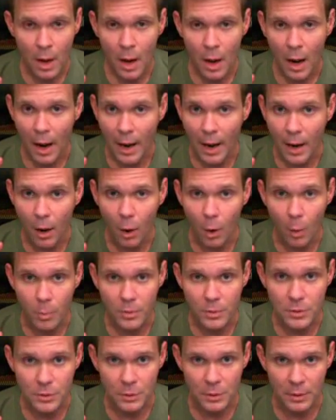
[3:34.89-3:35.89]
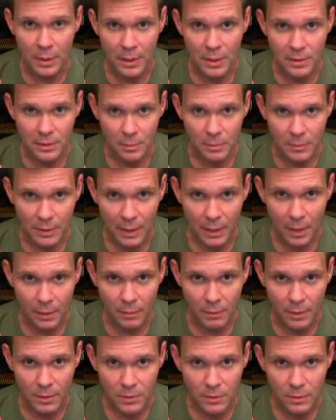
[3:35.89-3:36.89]
I hope that you can get something out of
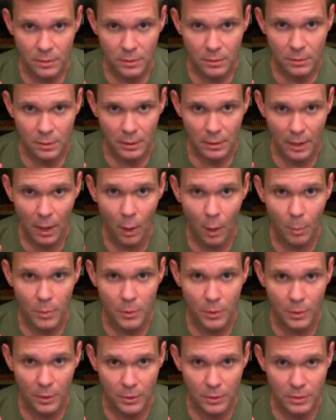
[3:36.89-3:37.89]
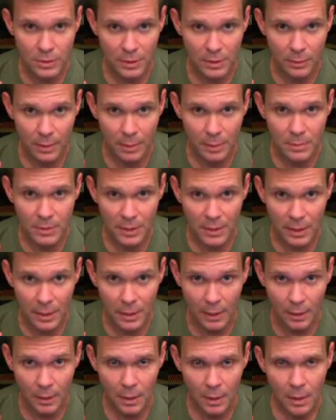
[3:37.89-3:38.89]
this. And I hope you can understand what I'm saying.
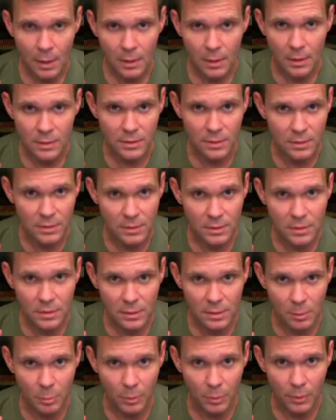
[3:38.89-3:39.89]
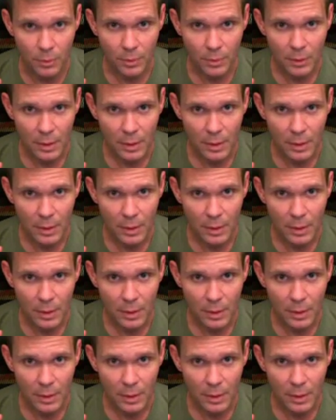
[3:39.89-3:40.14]
This isn't simple.